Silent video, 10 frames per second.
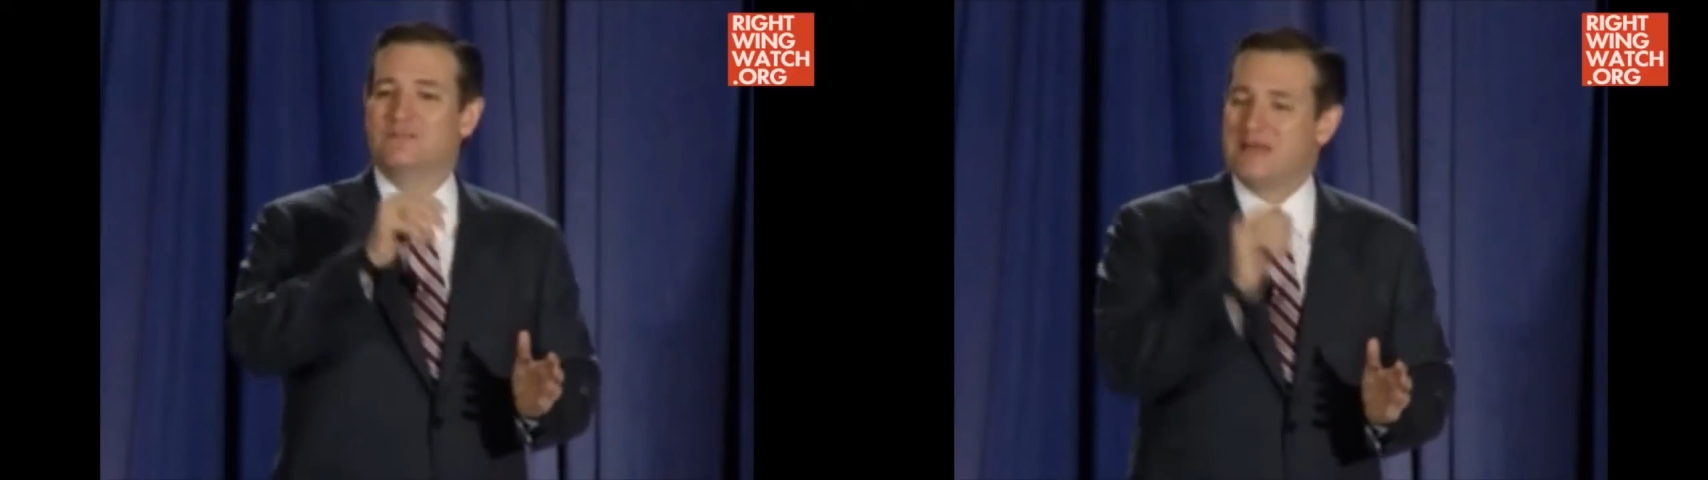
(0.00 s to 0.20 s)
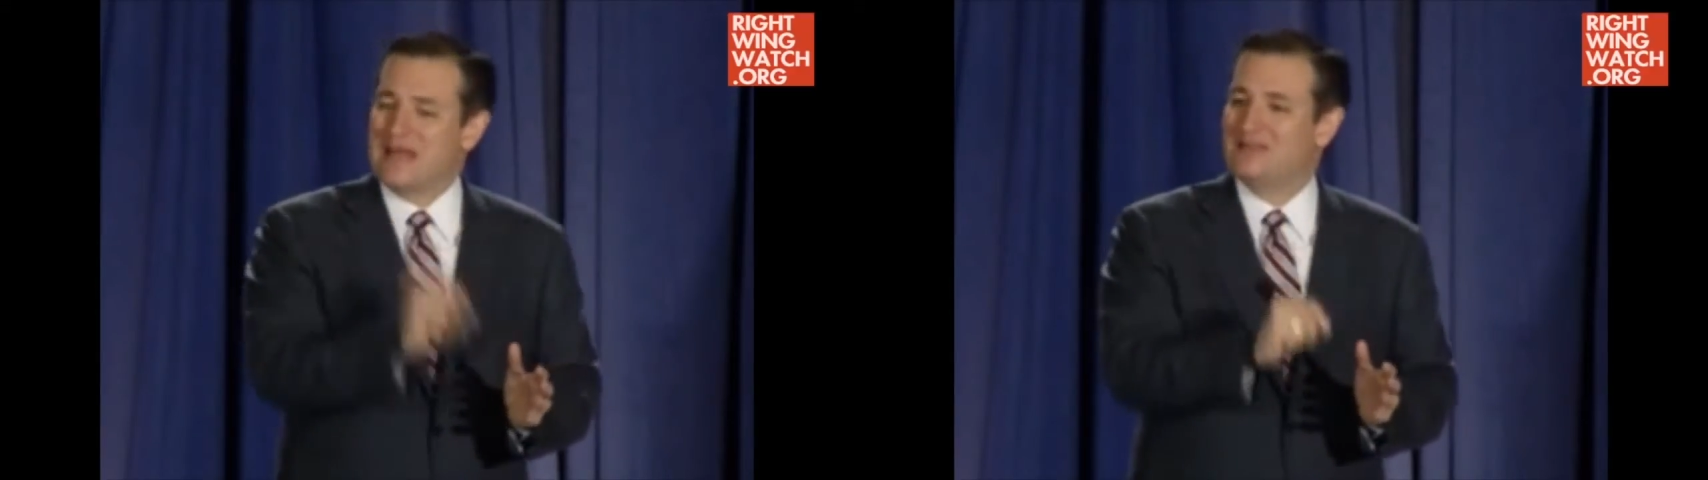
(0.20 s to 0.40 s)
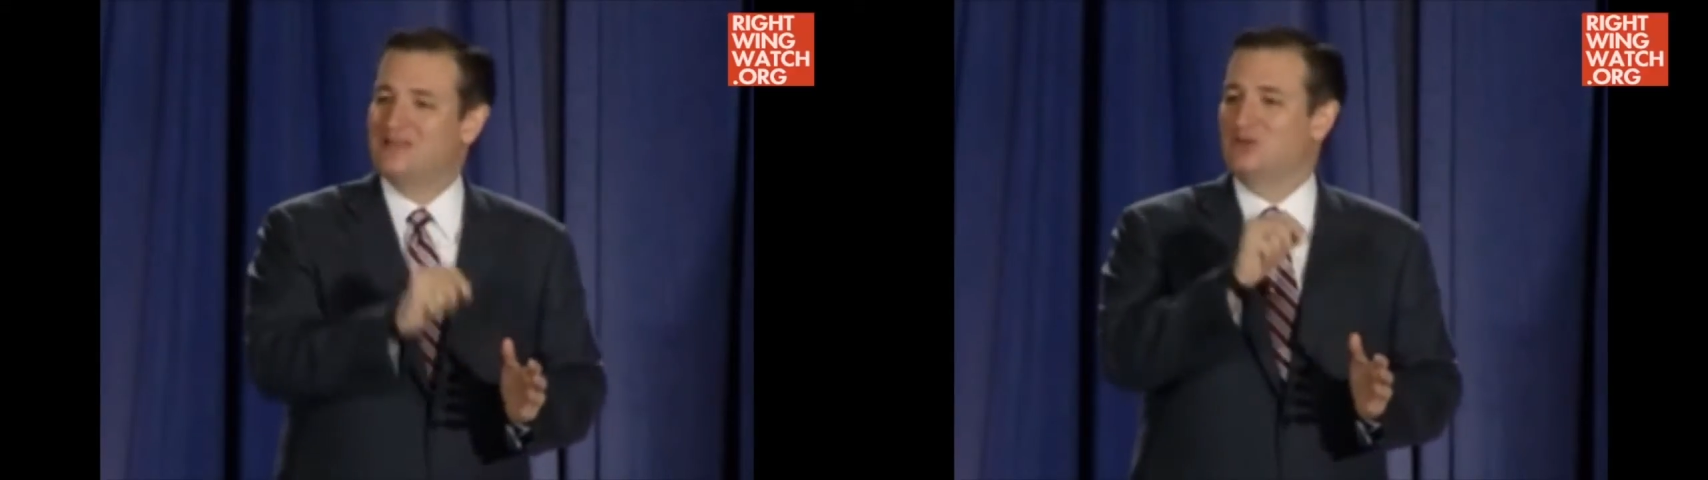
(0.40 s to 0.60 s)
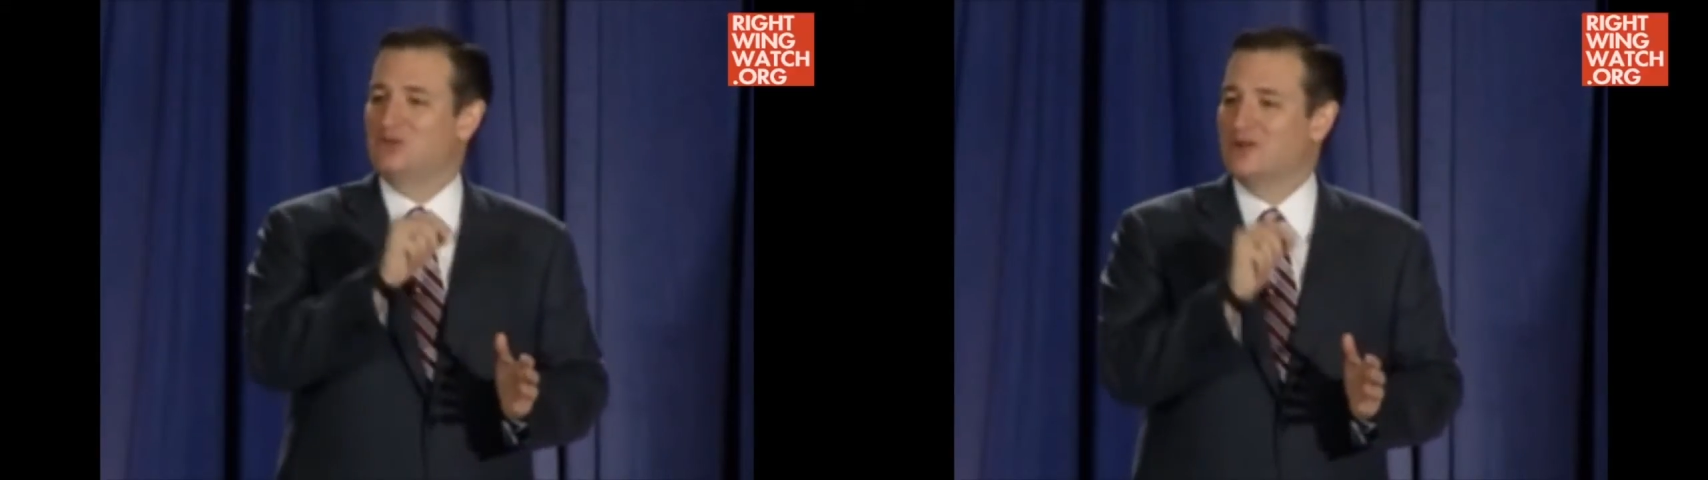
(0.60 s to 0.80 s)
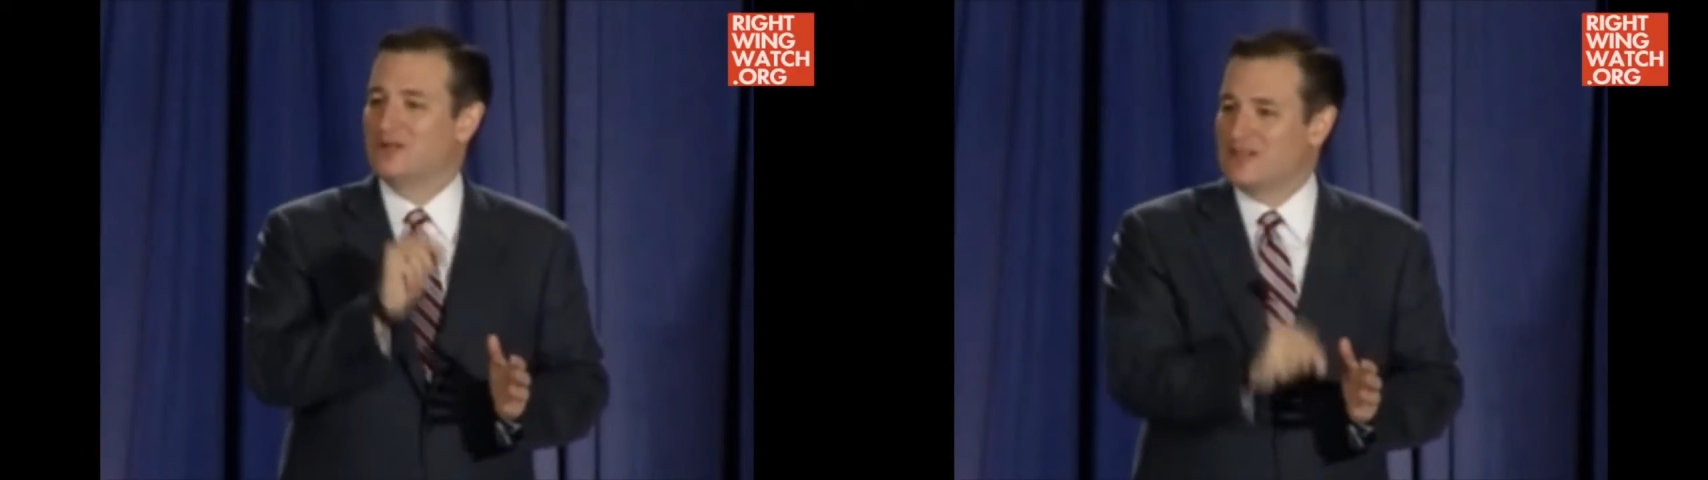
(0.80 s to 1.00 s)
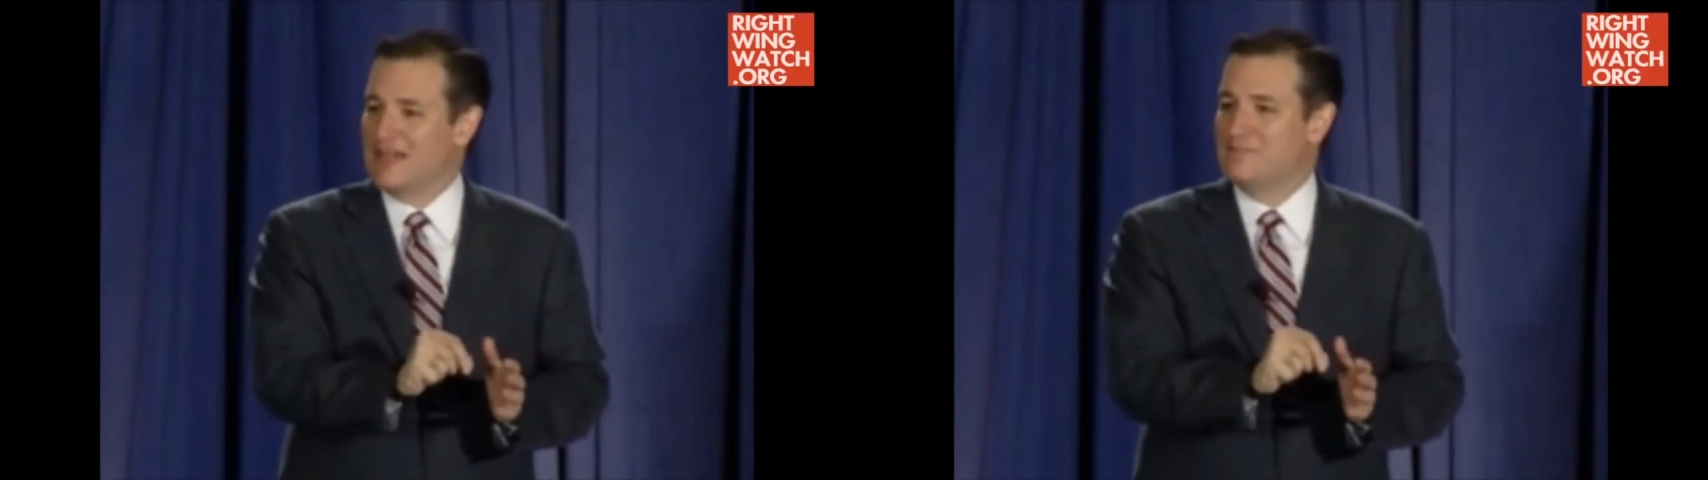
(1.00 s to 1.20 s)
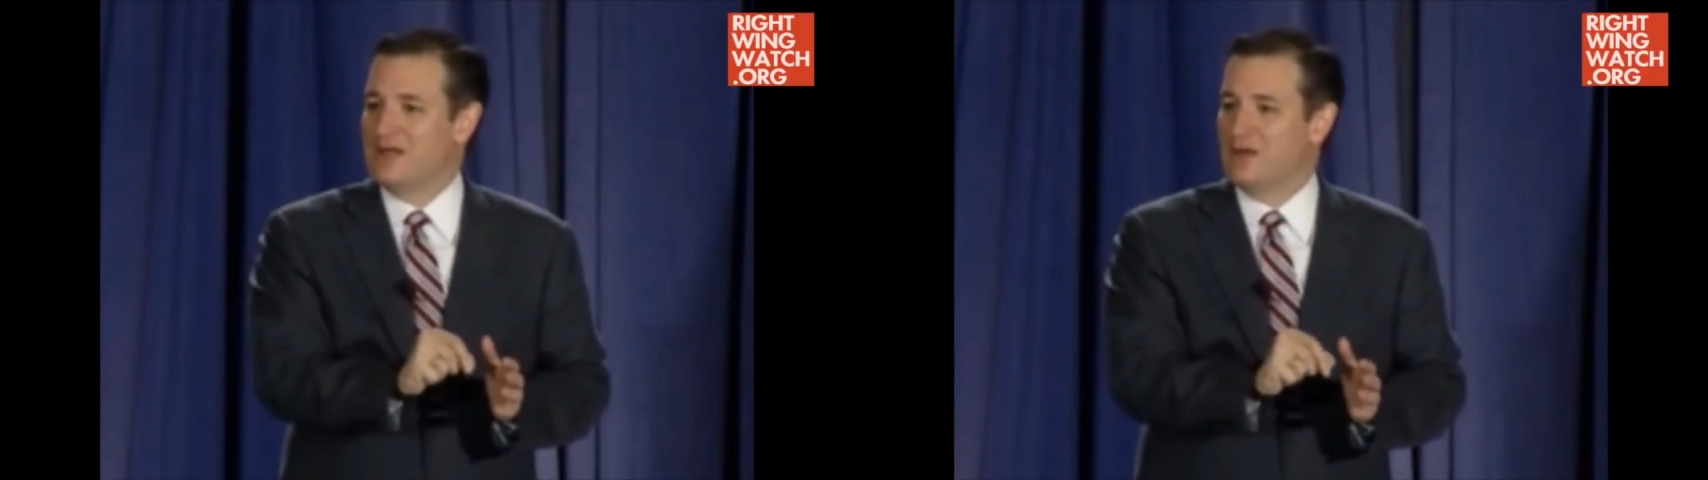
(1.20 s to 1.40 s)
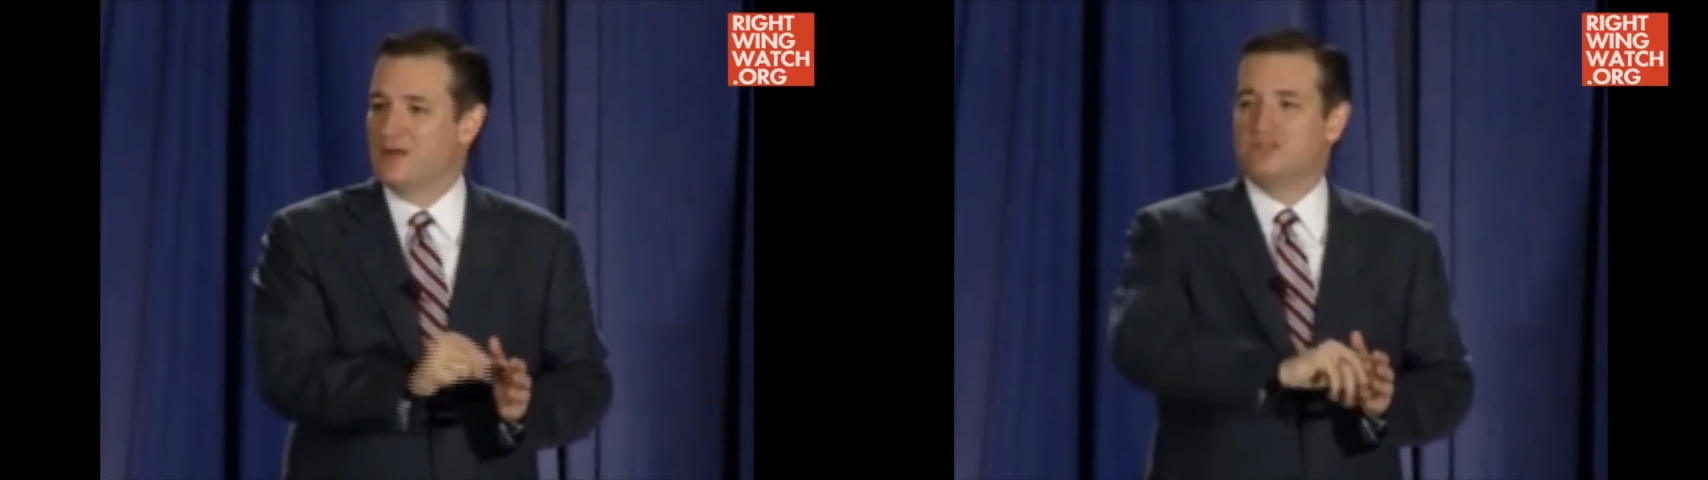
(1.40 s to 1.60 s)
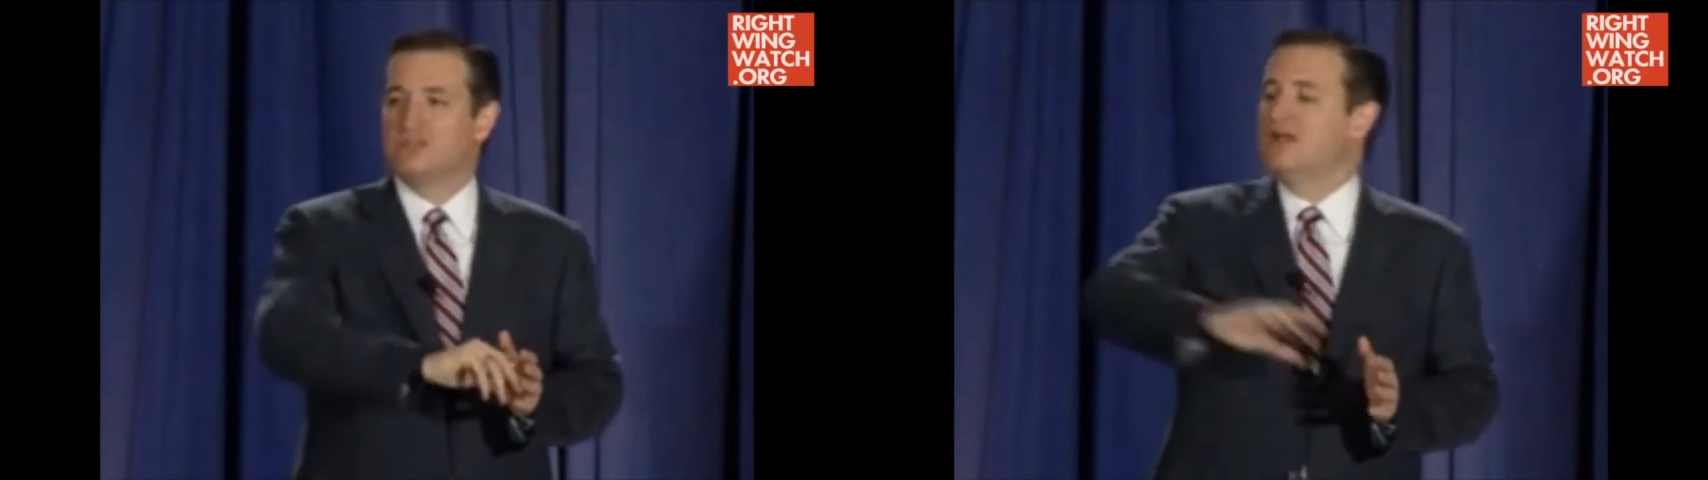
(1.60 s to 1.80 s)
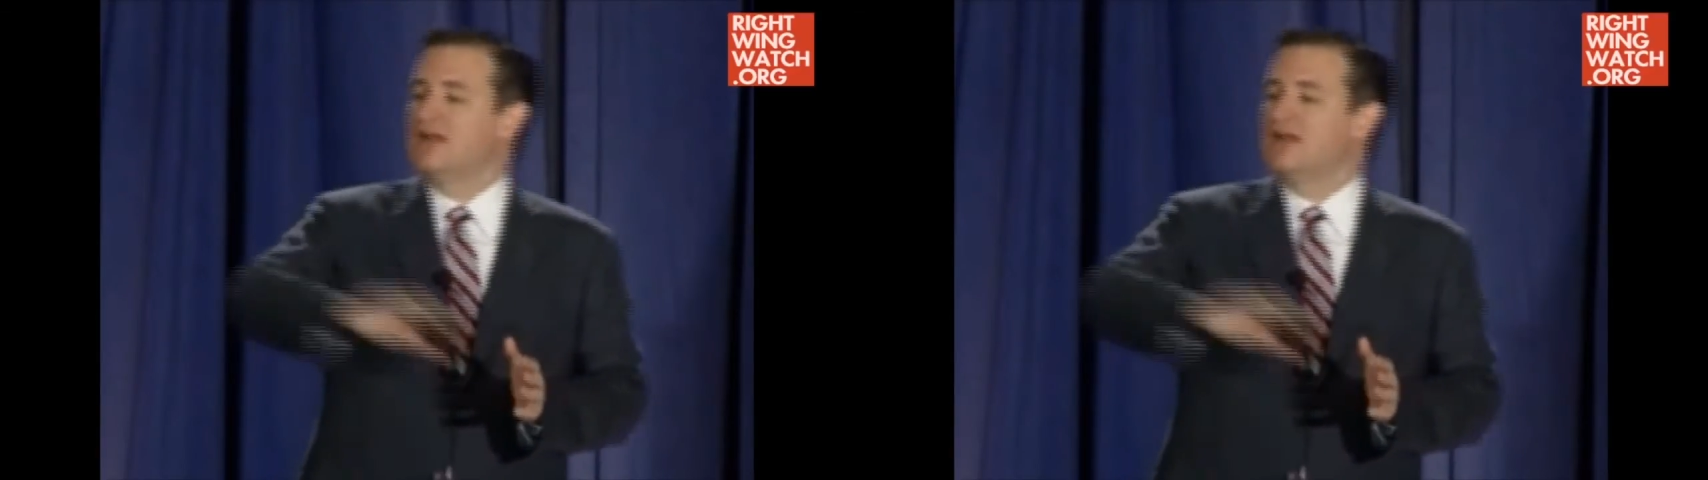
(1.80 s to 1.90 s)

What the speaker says: mandatory gay marriage